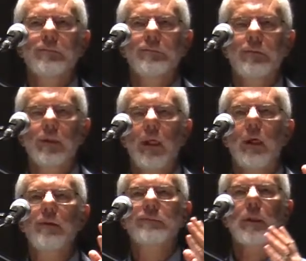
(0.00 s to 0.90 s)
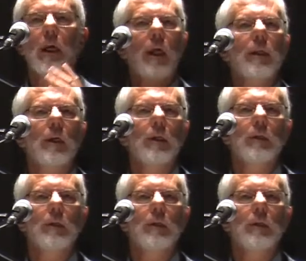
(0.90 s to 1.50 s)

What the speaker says: But they come together.